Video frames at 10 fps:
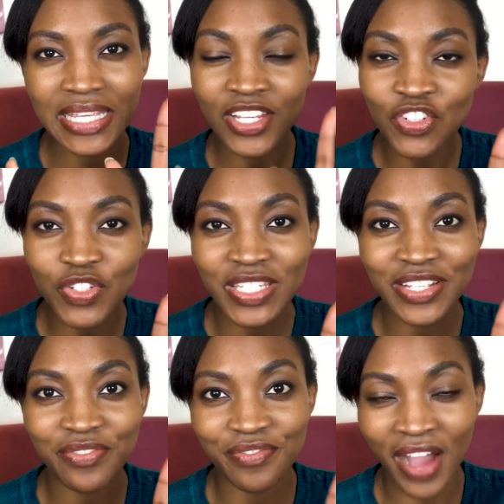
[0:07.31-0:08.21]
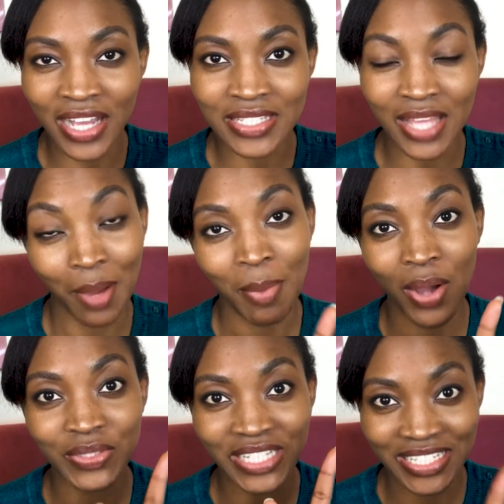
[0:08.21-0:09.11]
interesting facts
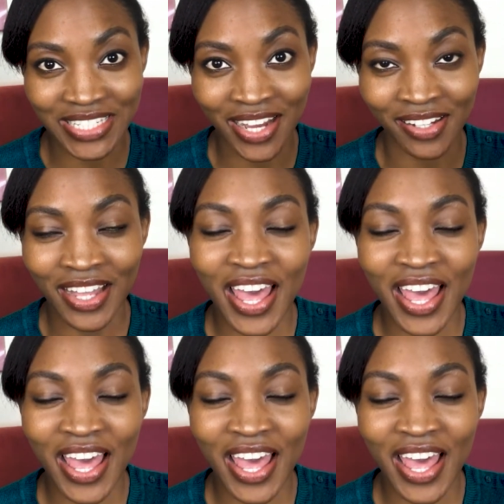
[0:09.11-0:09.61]
about Qatar.